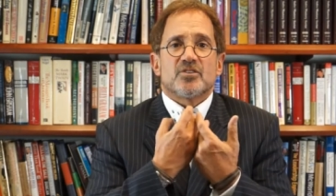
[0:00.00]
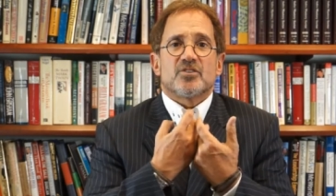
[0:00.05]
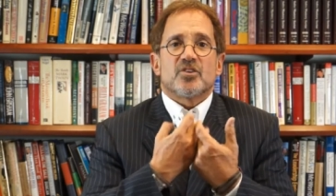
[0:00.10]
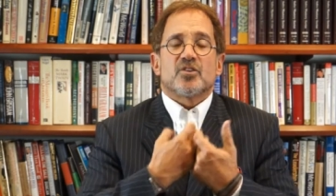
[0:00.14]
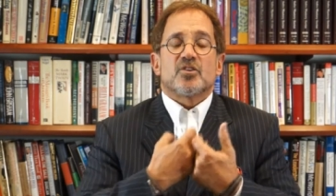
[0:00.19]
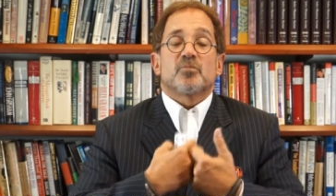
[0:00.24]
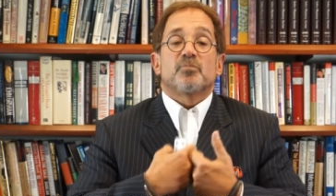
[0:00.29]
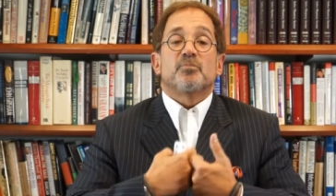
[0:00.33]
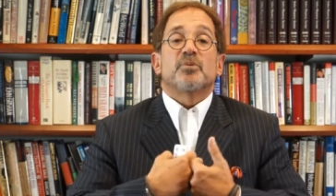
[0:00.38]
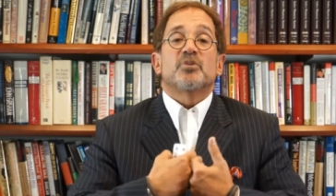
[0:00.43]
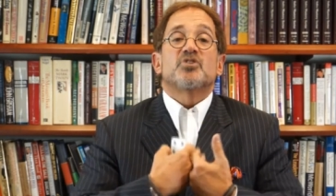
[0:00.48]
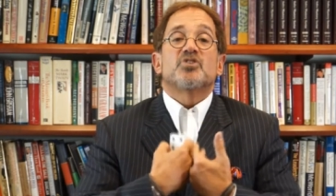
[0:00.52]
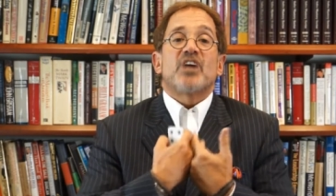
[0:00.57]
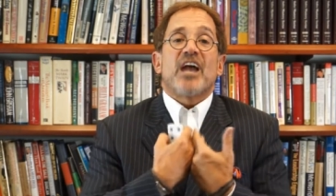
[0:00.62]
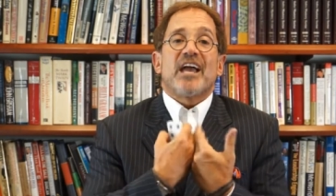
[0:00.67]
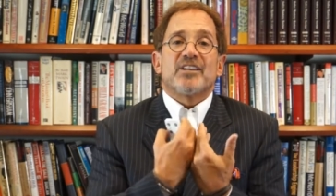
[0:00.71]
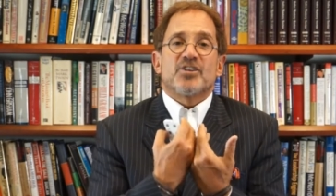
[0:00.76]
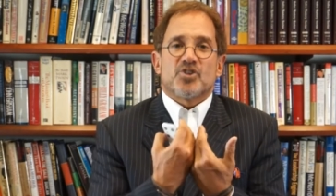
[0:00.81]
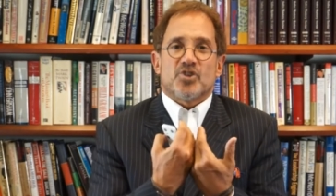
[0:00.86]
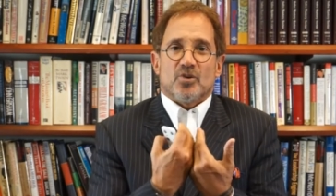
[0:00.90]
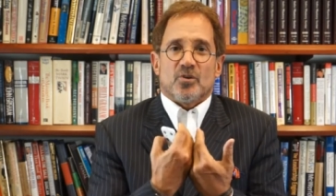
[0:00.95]
to the
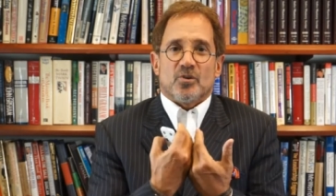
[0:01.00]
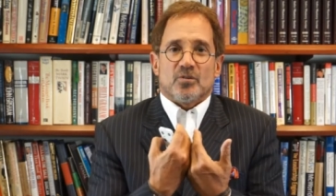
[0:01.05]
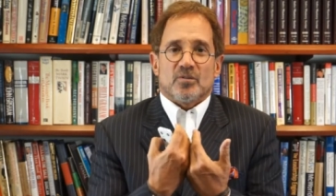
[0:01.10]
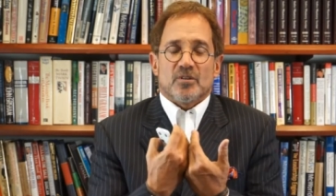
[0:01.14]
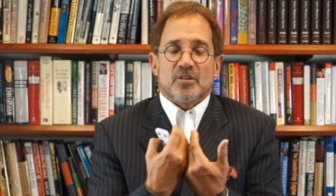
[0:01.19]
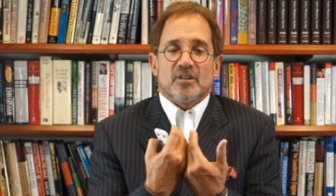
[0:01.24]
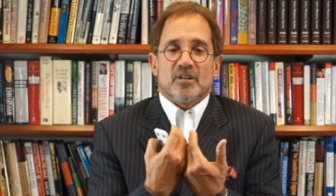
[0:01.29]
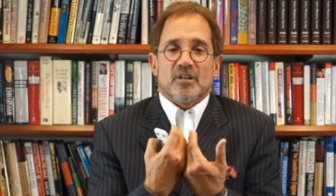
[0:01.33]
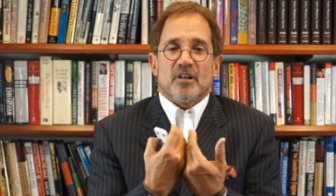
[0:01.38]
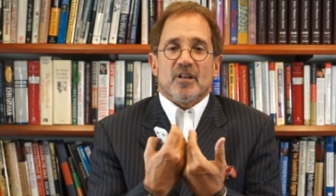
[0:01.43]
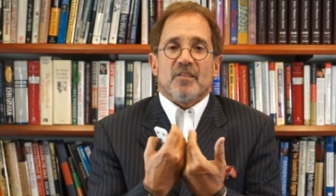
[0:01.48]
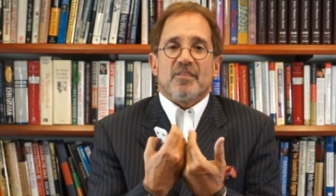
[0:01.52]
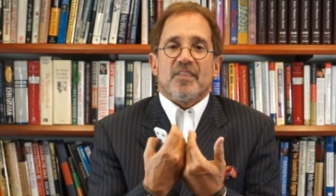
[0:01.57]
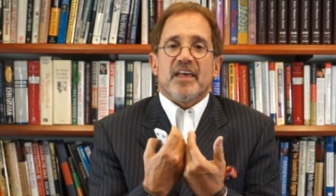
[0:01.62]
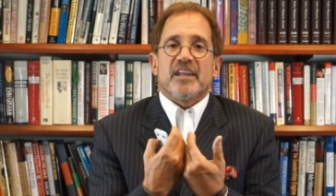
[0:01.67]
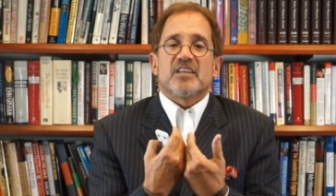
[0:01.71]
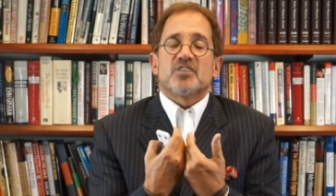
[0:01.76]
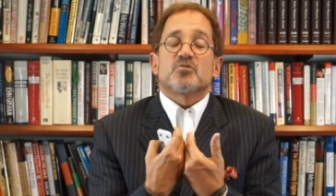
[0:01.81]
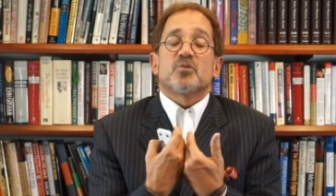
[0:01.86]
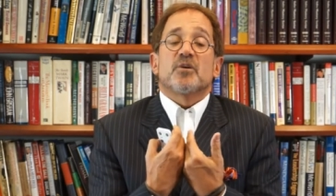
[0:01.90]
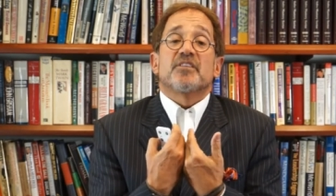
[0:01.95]
potential
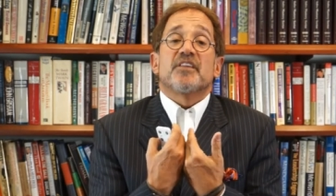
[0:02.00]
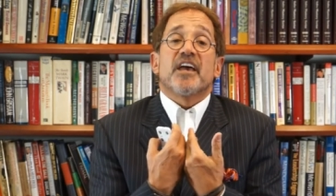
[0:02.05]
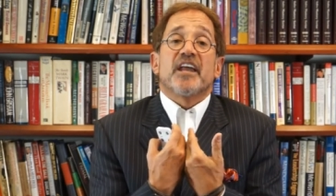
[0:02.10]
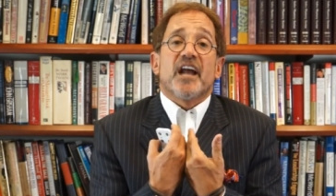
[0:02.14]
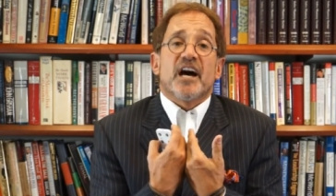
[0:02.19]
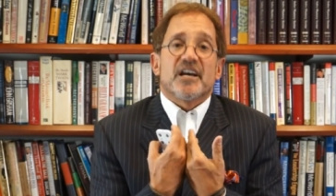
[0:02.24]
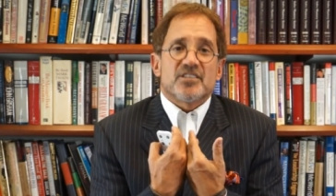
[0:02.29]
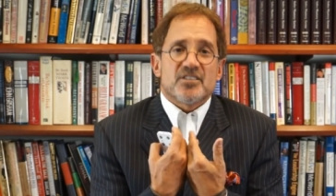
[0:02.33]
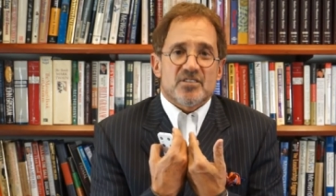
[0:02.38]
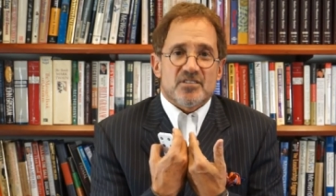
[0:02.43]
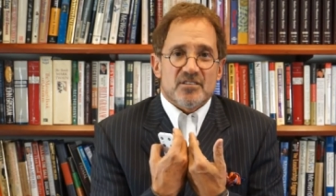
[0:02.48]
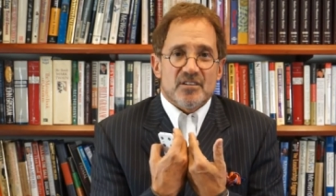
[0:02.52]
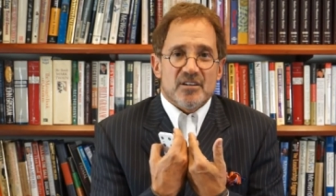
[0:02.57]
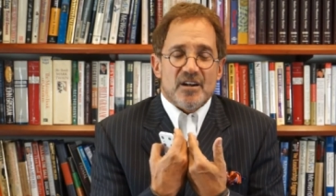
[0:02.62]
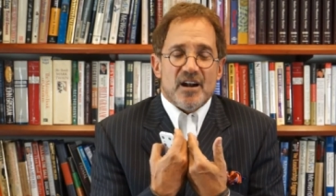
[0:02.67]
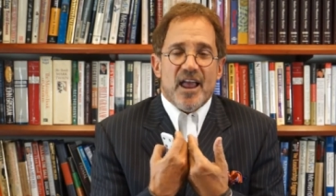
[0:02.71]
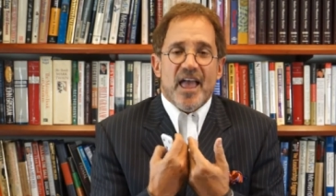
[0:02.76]
that is within us